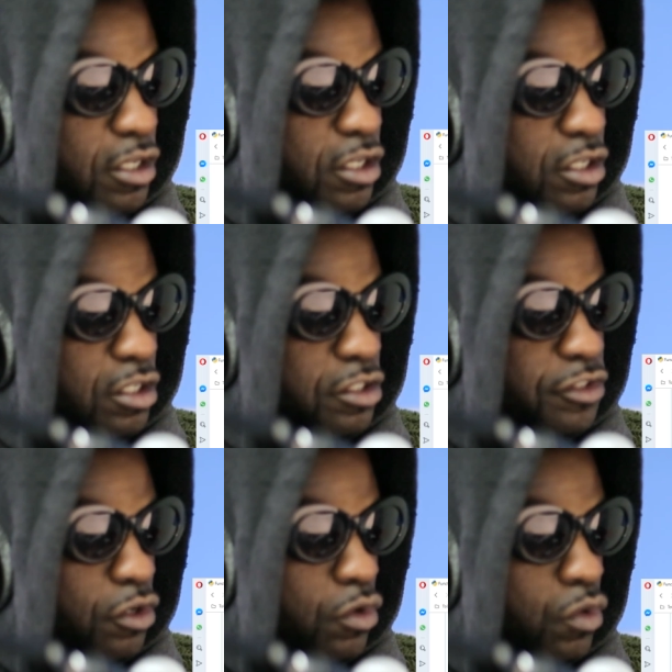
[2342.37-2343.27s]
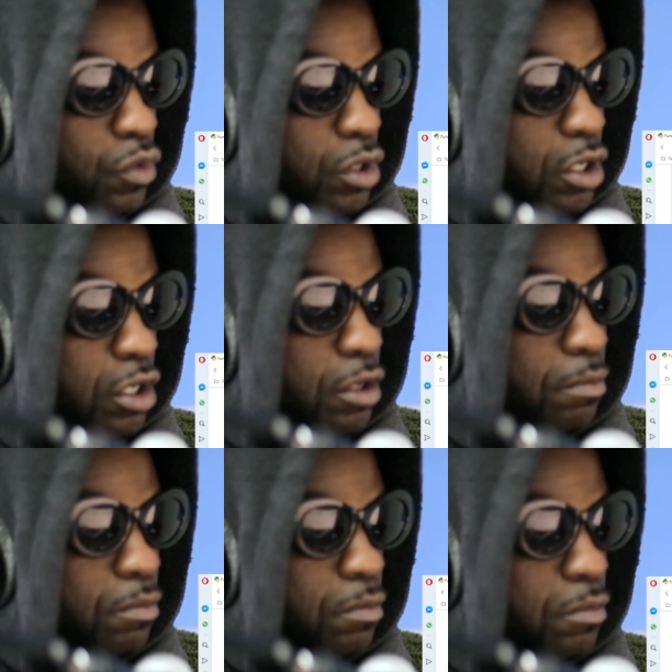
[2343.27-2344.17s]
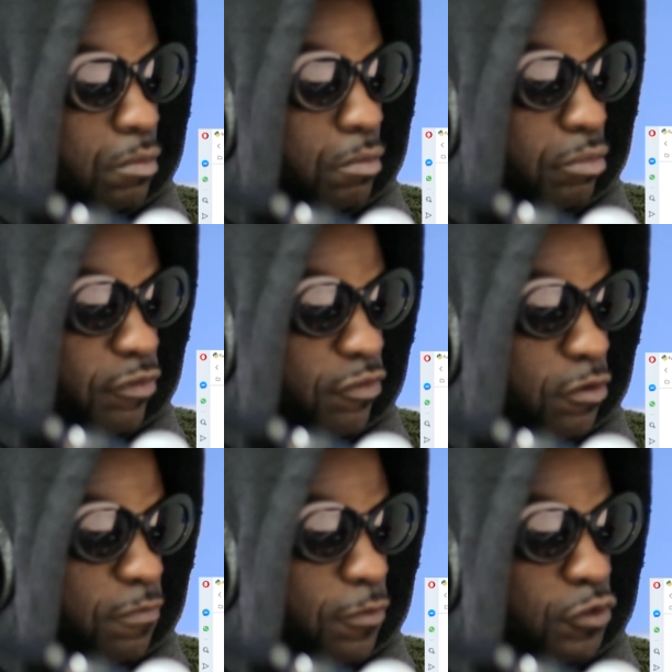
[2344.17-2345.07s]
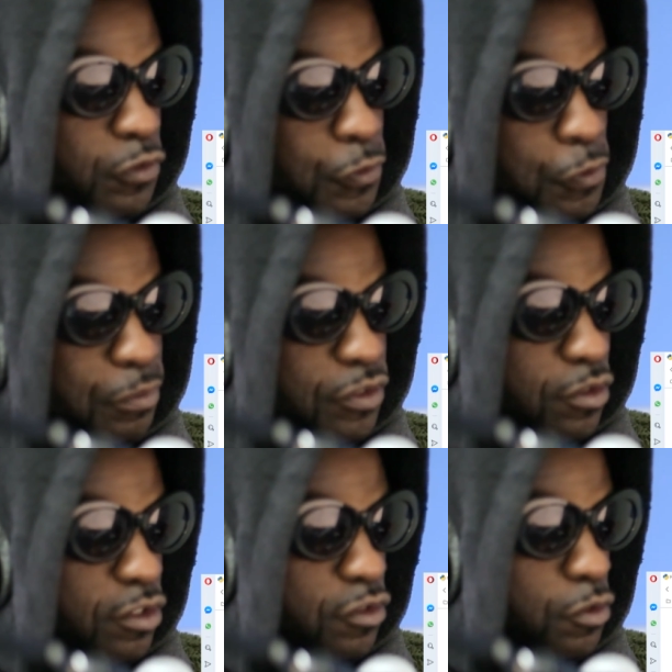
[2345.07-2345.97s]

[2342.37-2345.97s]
So for the first loop, it's gonna do